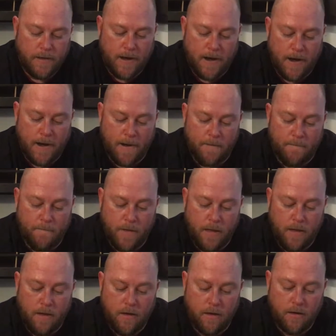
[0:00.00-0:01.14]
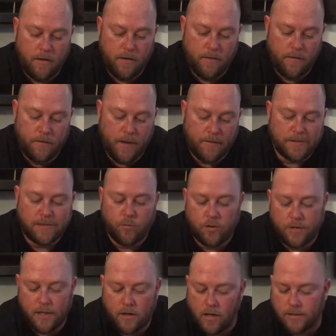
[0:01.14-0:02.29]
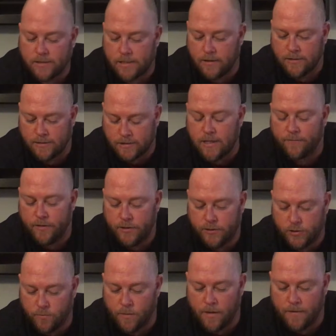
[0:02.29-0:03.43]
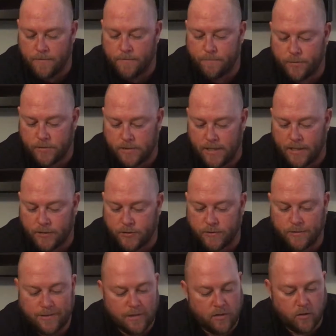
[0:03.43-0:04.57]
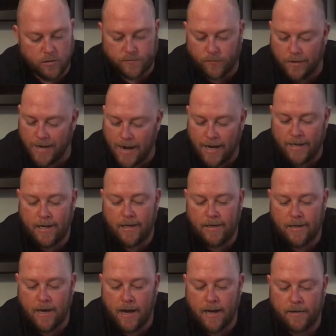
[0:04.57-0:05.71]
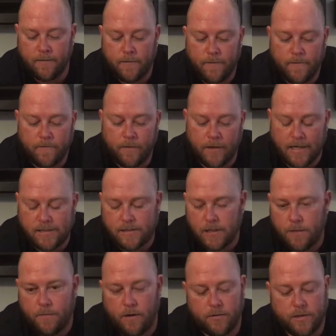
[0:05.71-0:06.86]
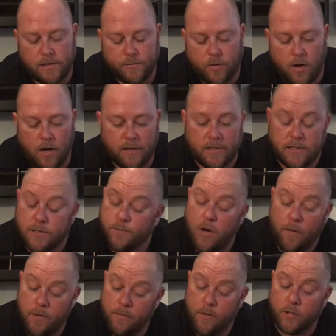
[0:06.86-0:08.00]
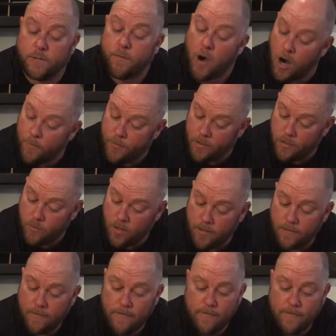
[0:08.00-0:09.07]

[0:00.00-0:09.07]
Then there's what they call it's a 72-month protection. It goes for $9.89. The nice thing about this product, this is probably the most popular one.